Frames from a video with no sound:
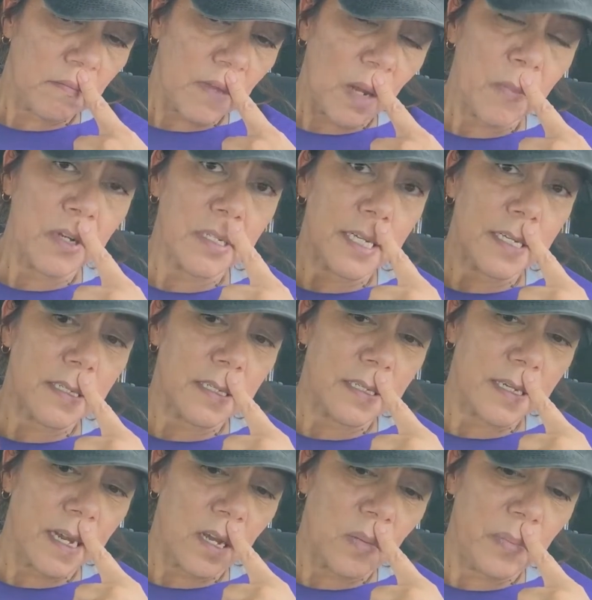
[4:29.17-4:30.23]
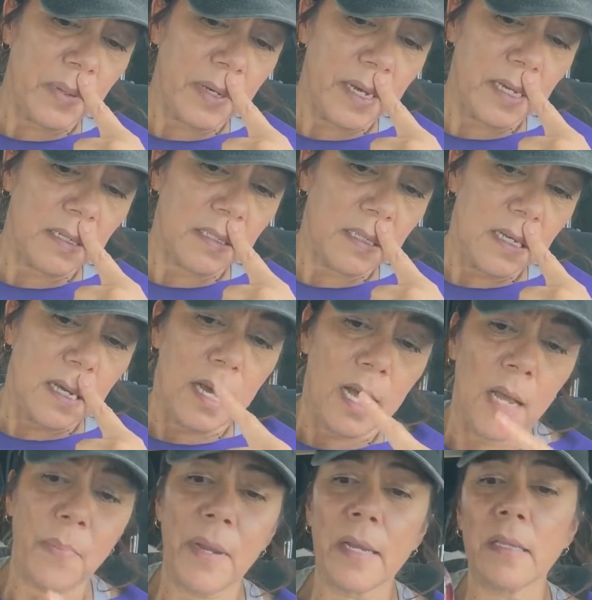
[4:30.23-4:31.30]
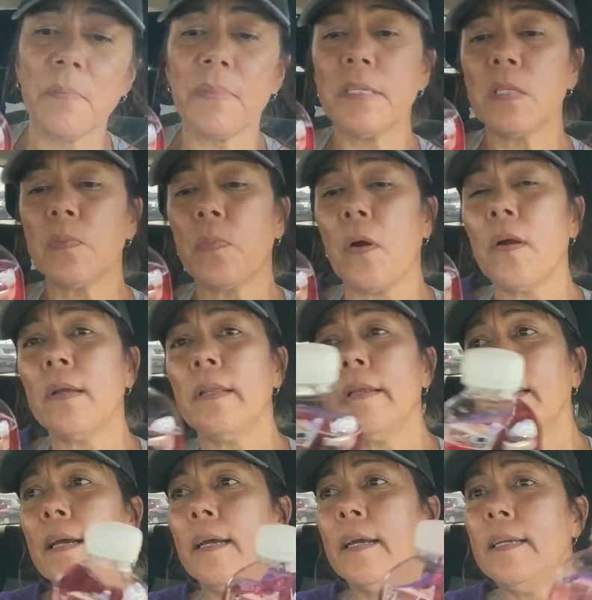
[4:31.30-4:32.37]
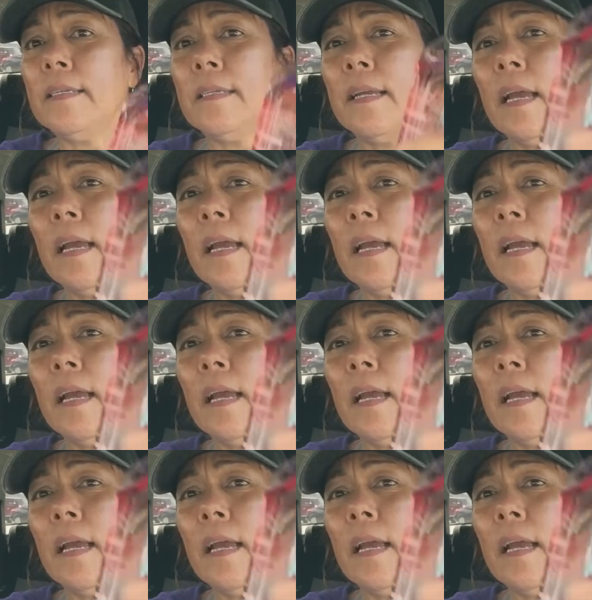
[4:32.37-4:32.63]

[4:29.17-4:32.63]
gonna taste it now. But I picked up this sparkling ice. They